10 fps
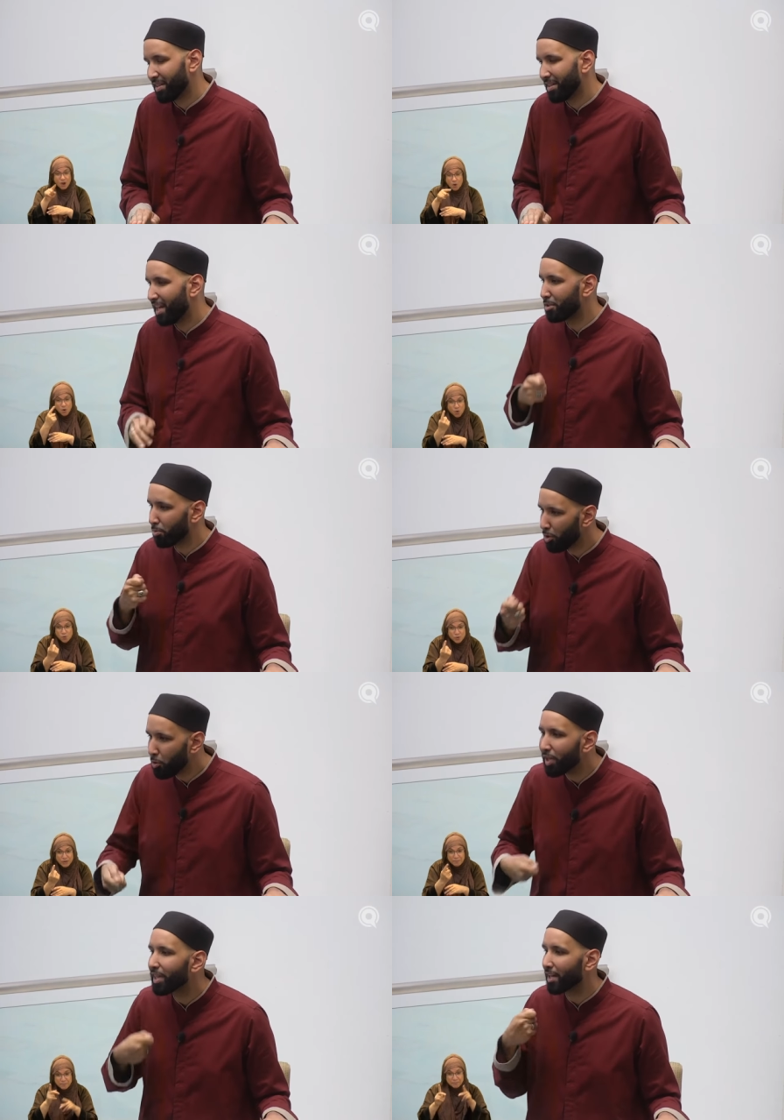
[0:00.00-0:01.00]
that is
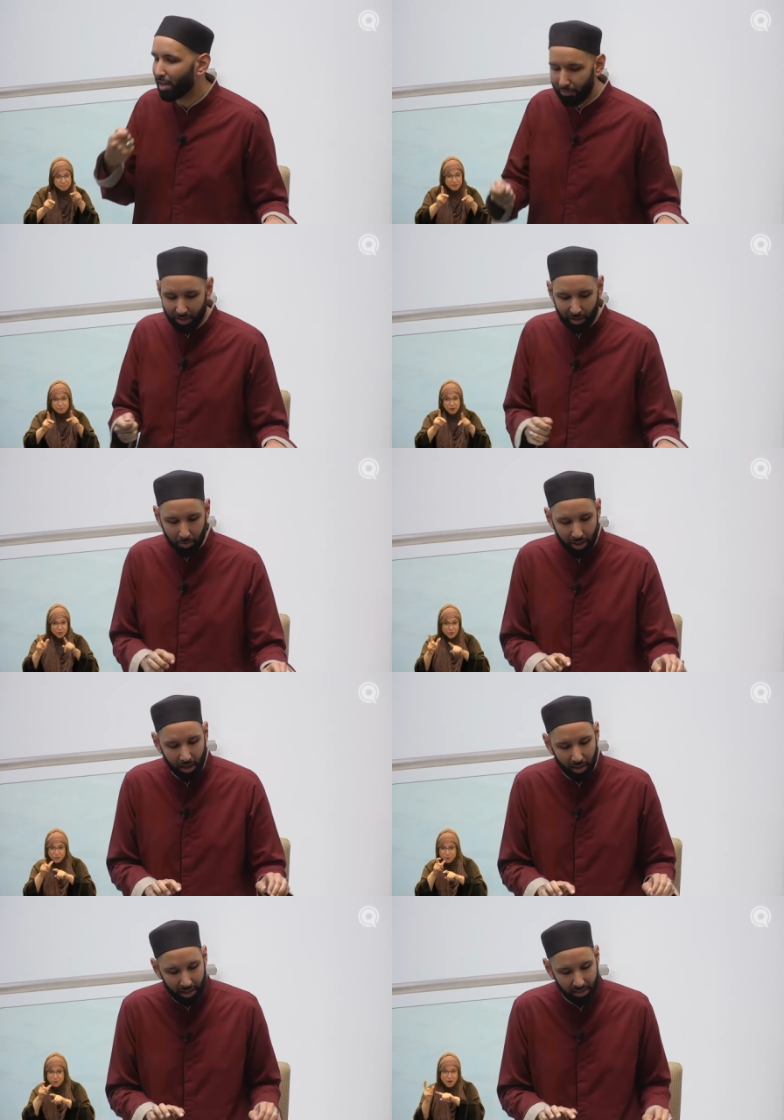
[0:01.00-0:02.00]
renewing that covenant with
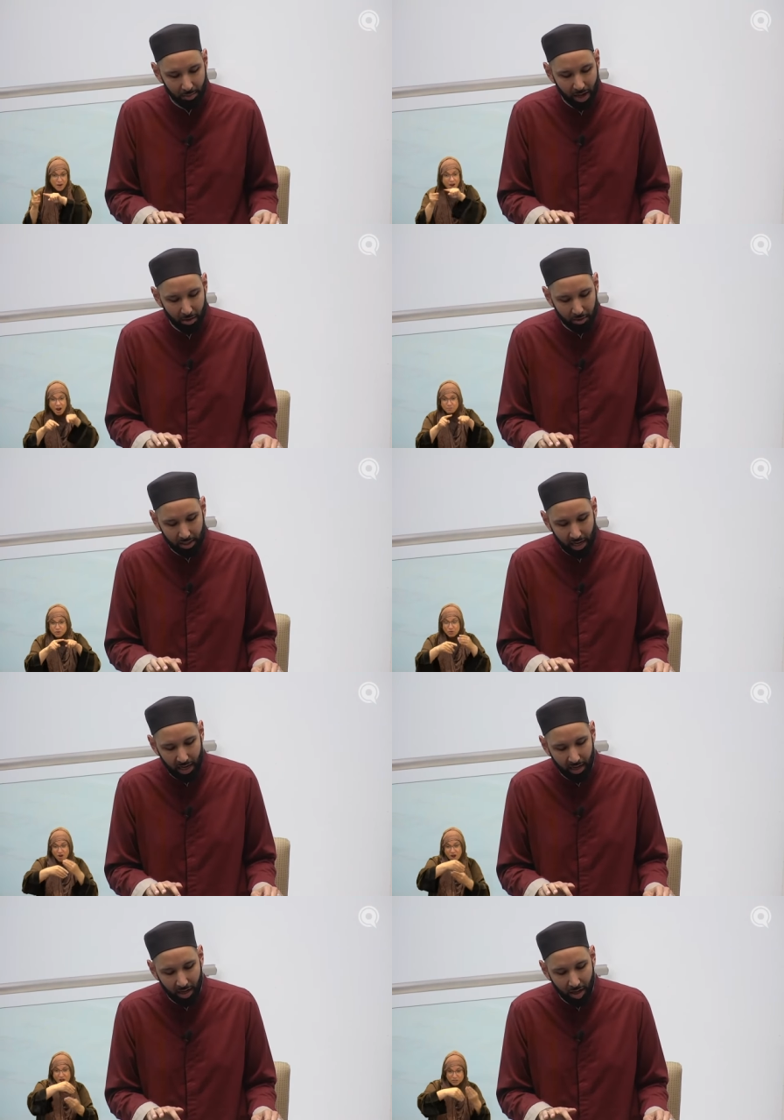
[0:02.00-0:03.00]
Allah subhanahu wa
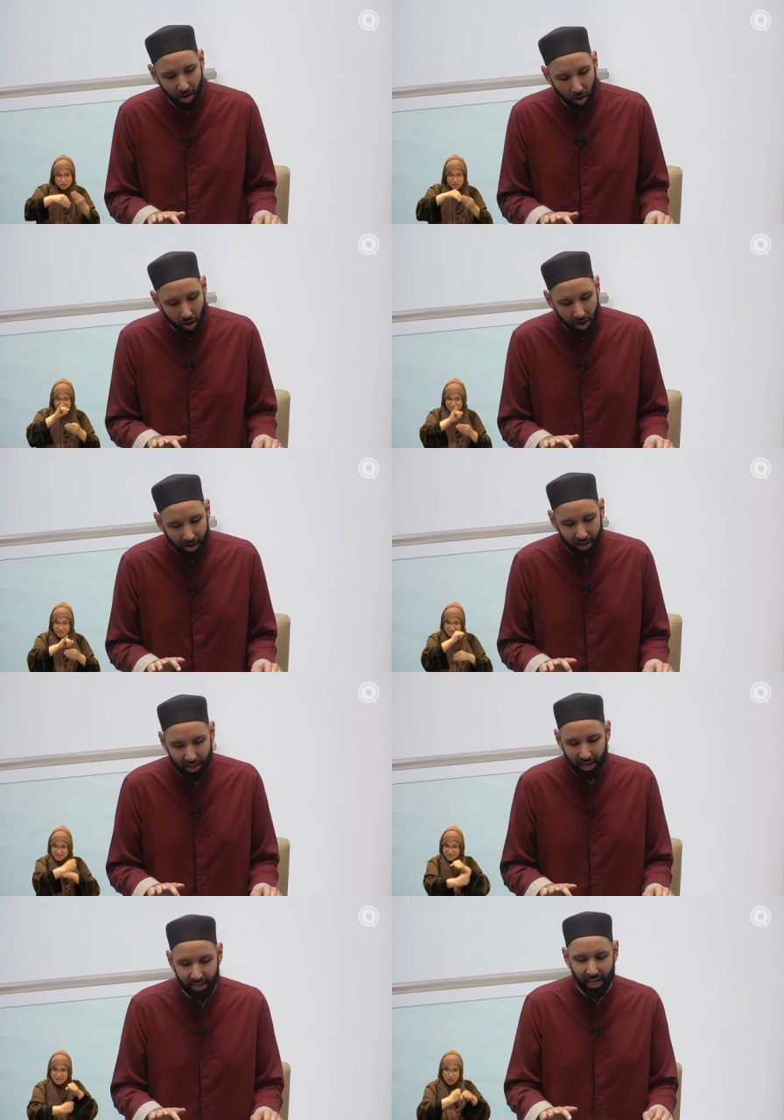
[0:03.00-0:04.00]
ta'ala on
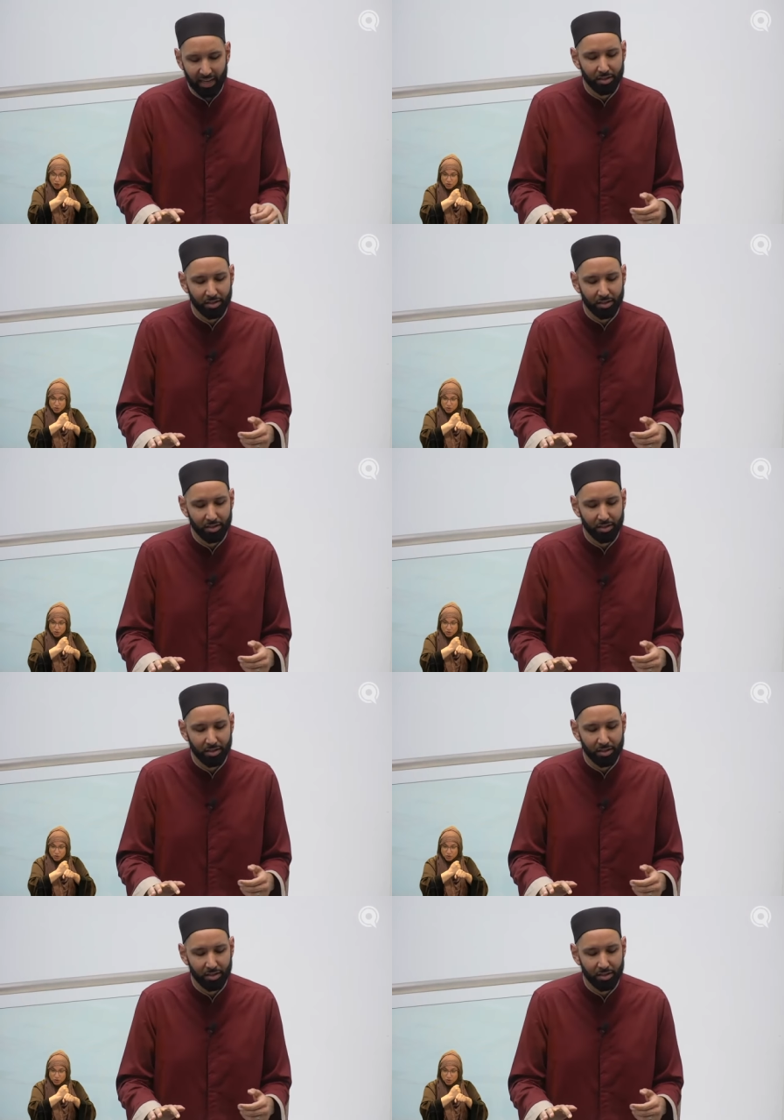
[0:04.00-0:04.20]
that day.